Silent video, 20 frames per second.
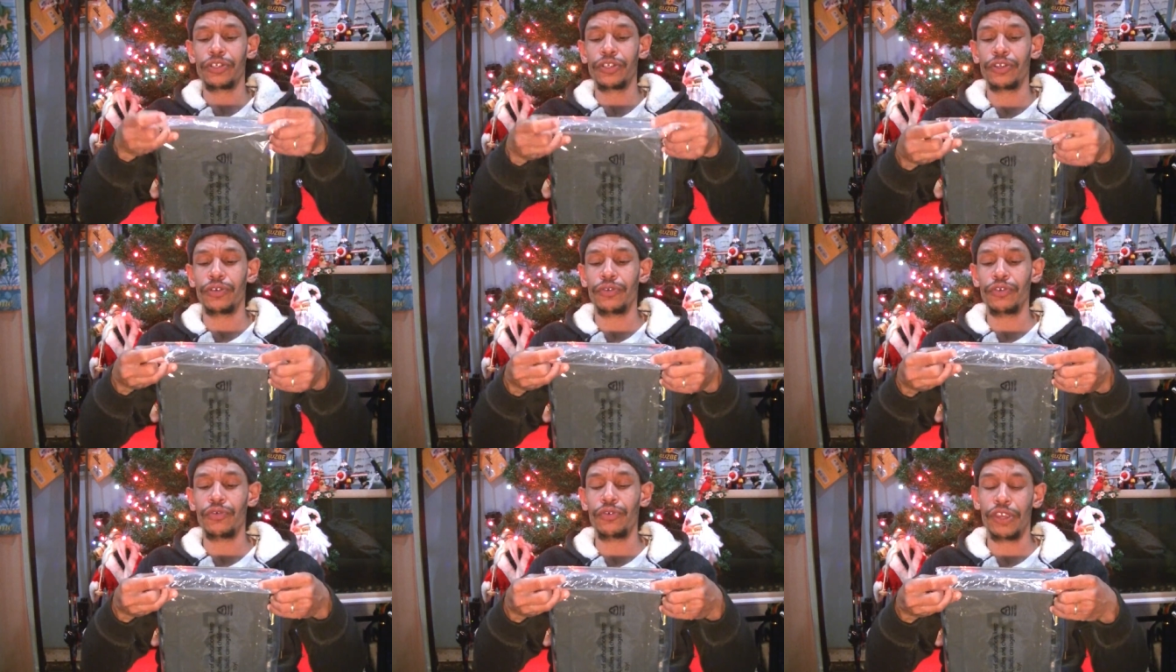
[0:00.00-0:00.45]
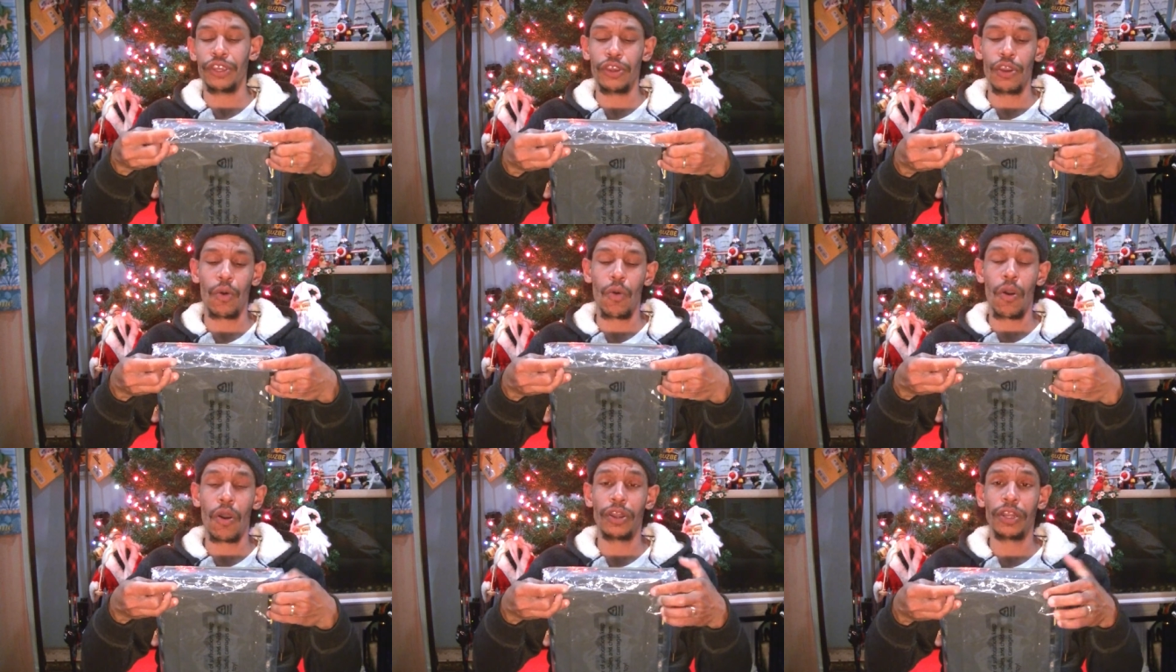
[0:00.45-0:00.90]
so you can
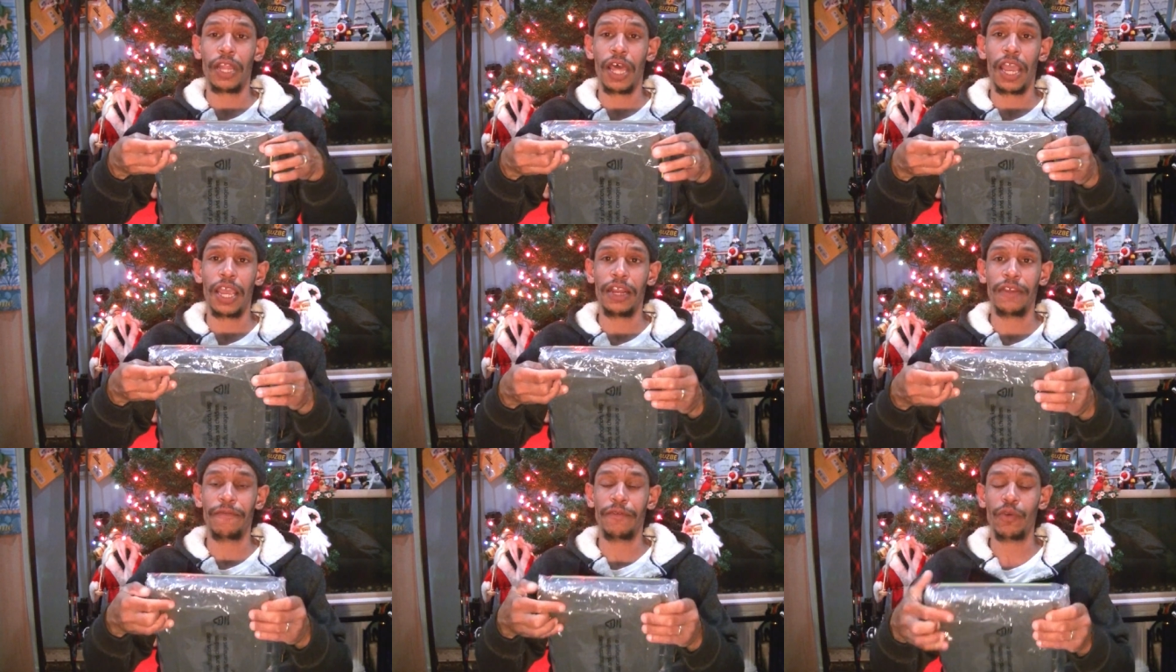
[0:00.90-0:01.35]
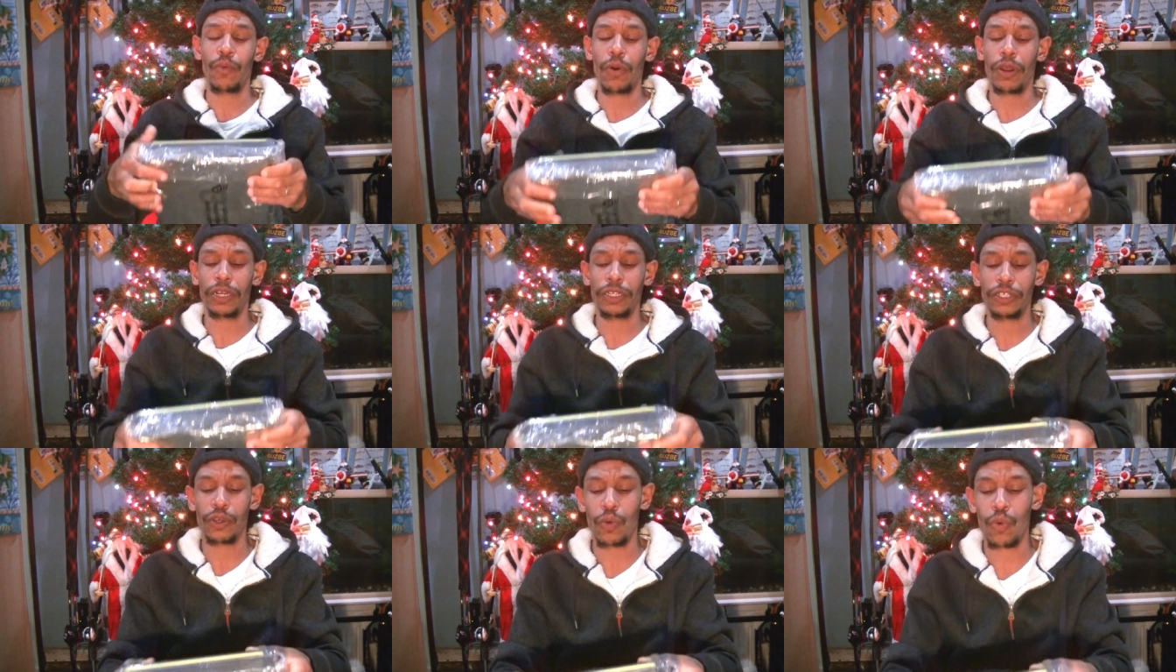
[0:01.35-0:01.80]
go online if you
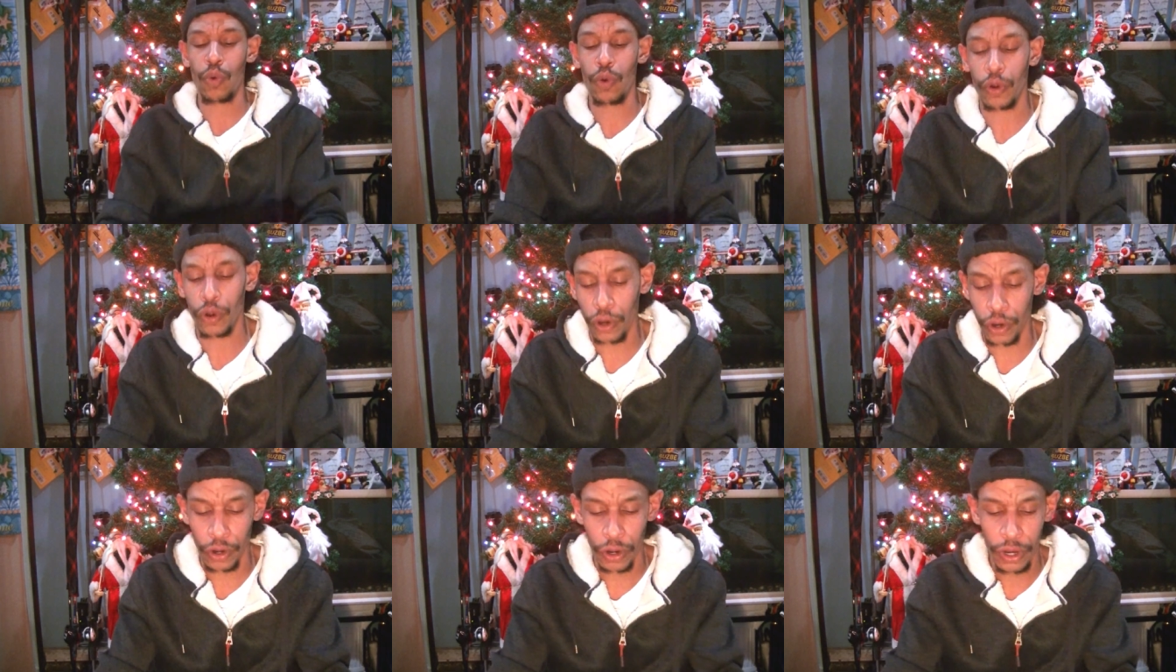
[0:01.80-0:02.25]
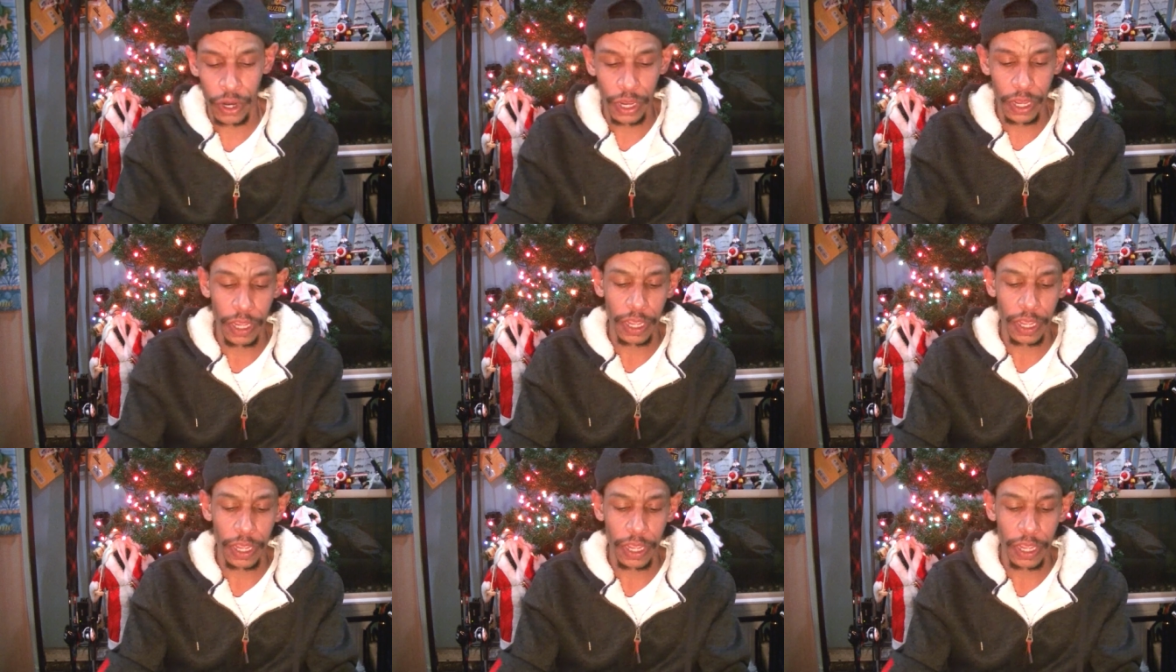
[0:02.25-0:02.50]
wanted to order,